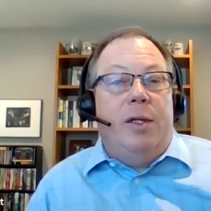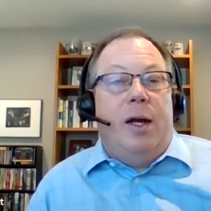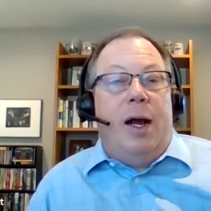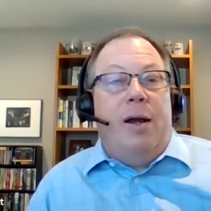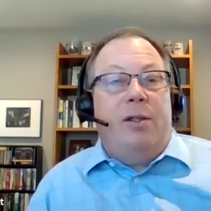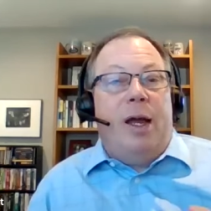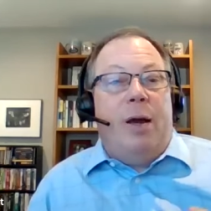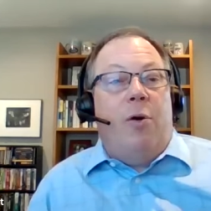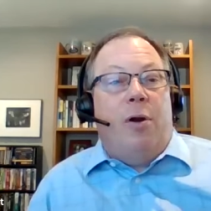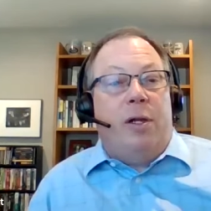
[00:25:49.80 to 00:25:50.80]
how does
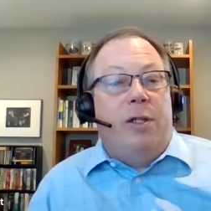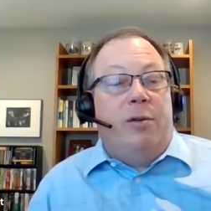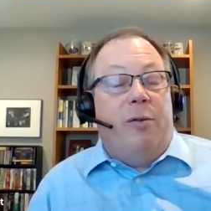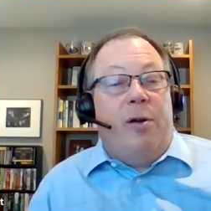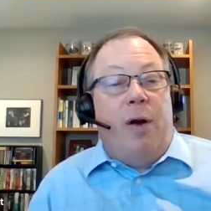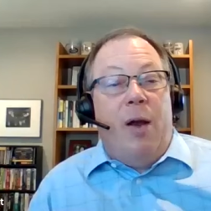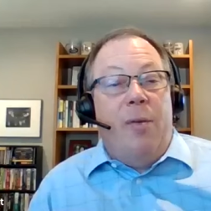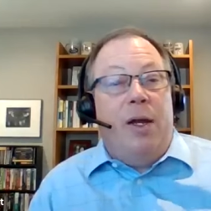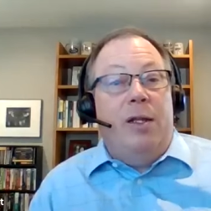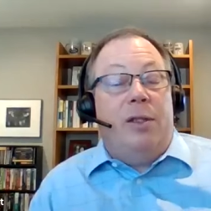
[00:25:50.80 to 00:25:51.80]
that work? Is there a
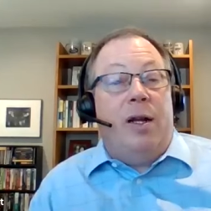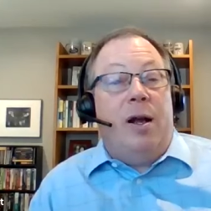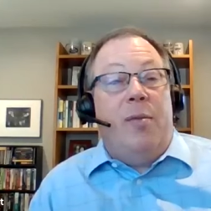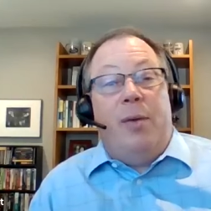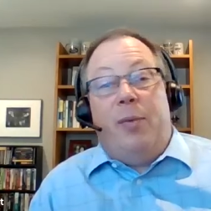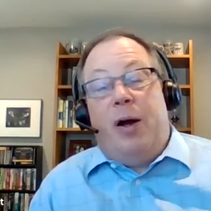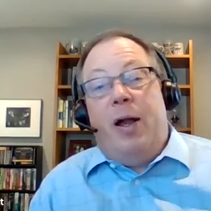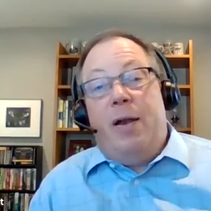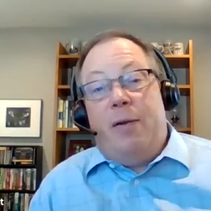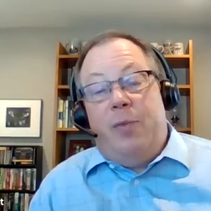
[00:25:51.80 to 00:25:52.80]
requirement? Is it incumbent
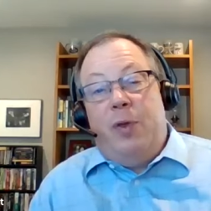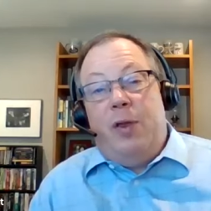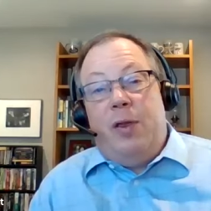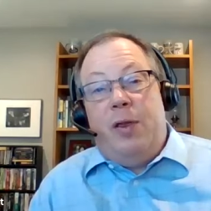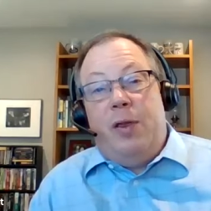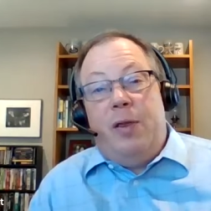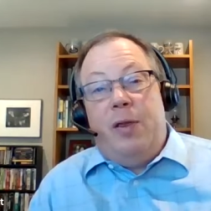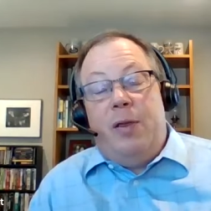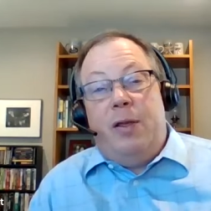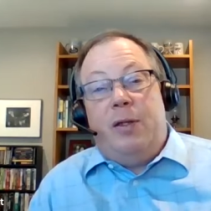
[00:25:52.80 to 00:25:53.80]
upon
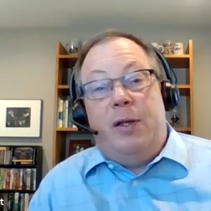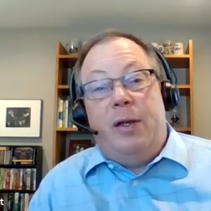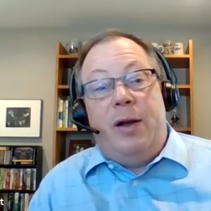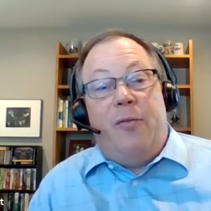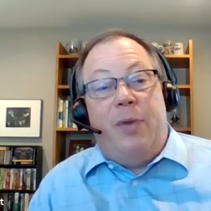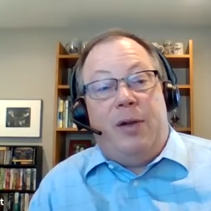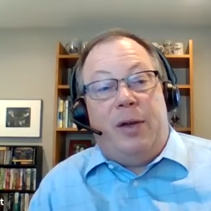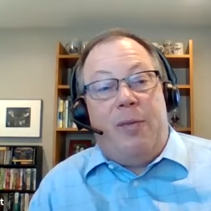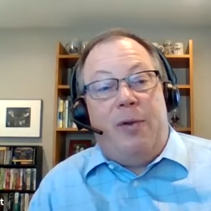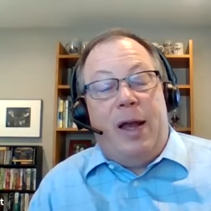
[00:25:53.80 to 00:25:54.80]
the government to
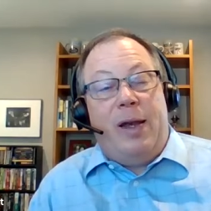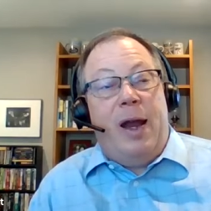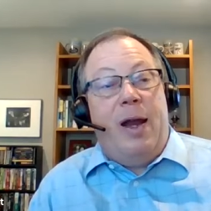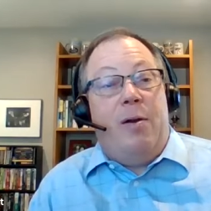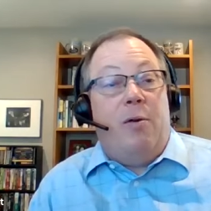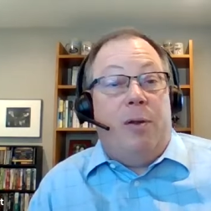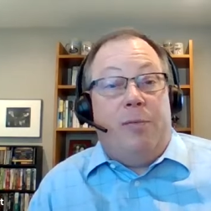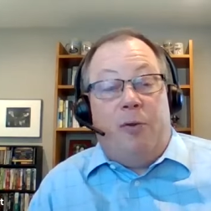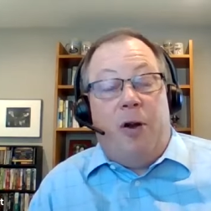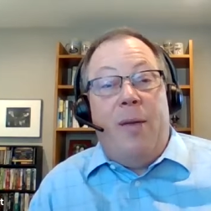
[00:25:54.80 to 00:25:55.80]
label that data or the
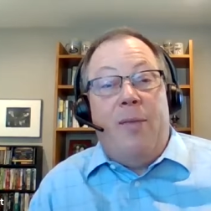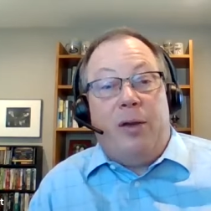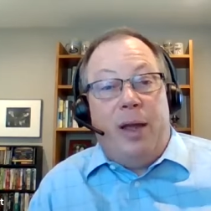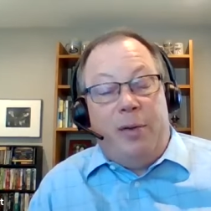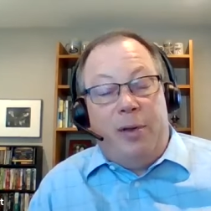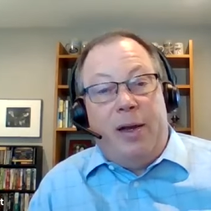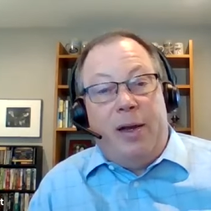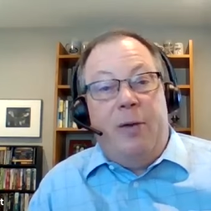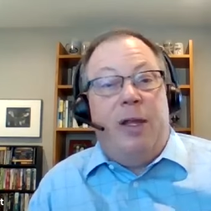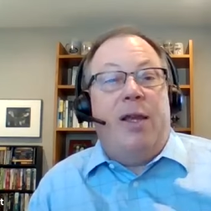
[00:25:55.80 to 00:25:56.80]
prime to label that
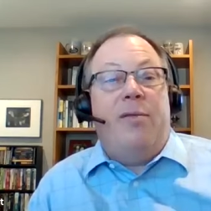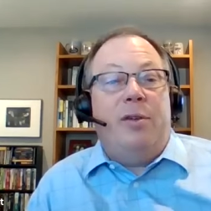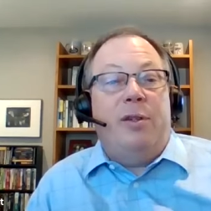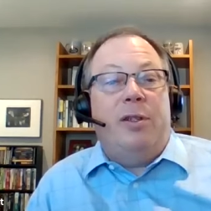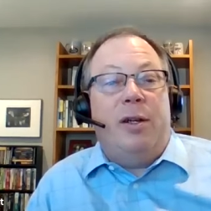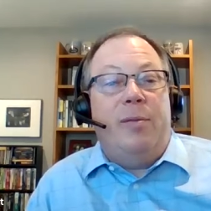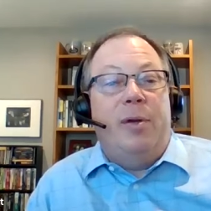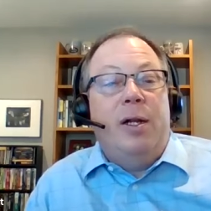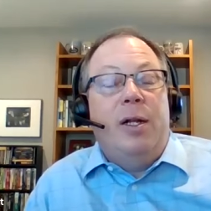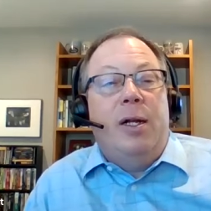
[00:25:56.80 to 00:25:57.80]
data when they give it to the sub?
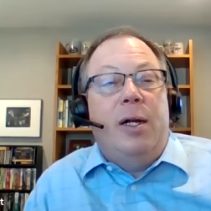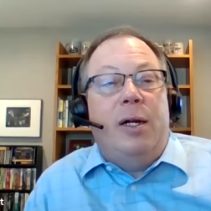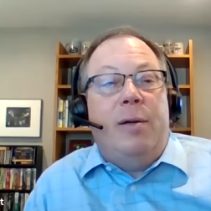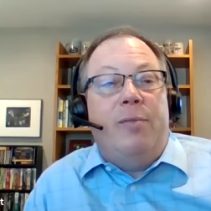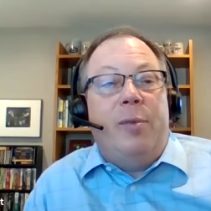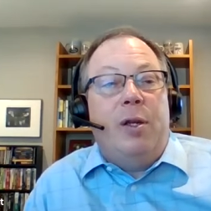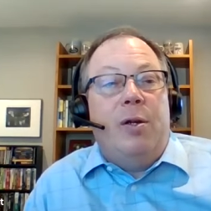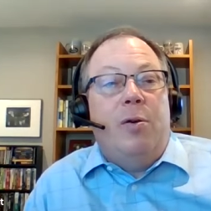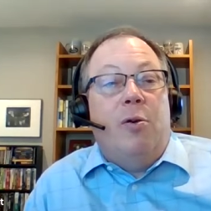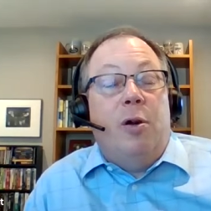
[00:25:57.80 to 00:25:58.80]
Um,
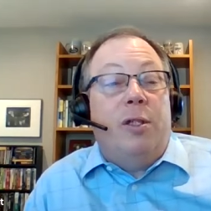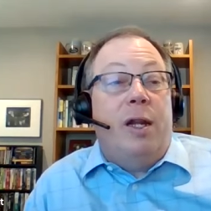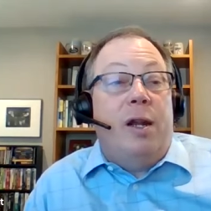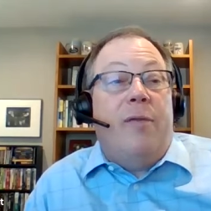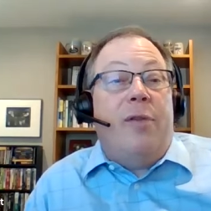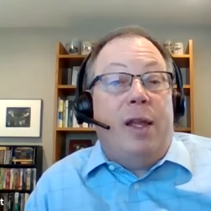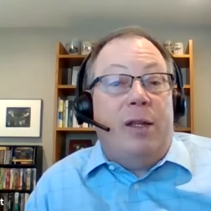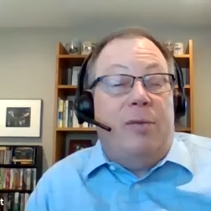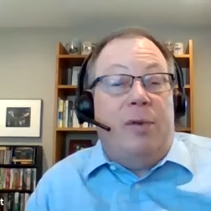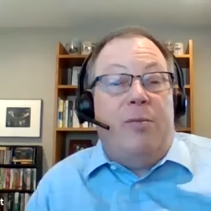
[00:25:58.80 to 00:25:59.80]
or is it enough that they
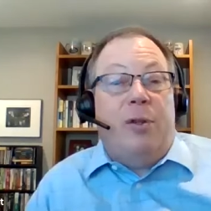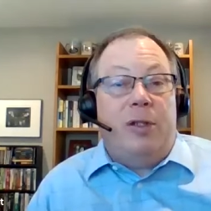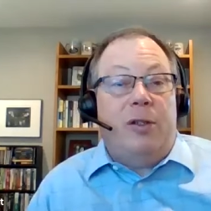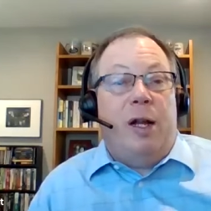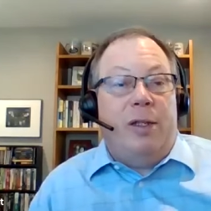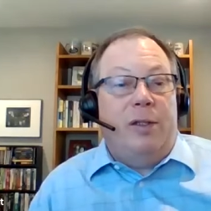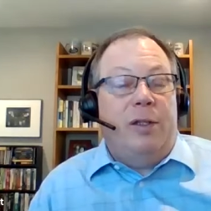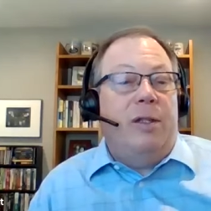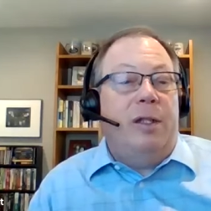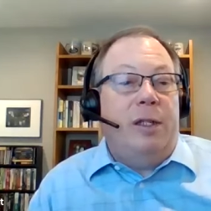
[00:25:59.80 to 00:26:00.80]
simply put these
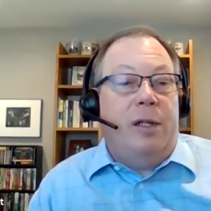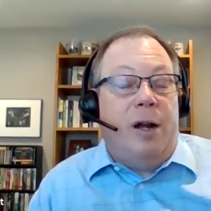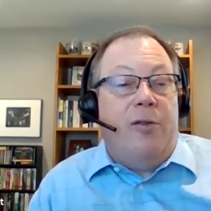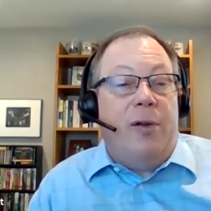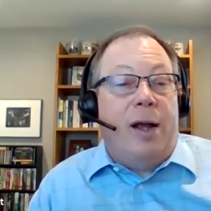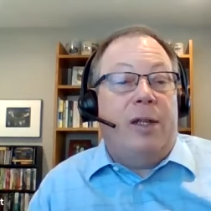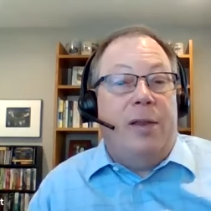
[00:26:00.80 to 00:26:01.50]
clauses in, in the contracts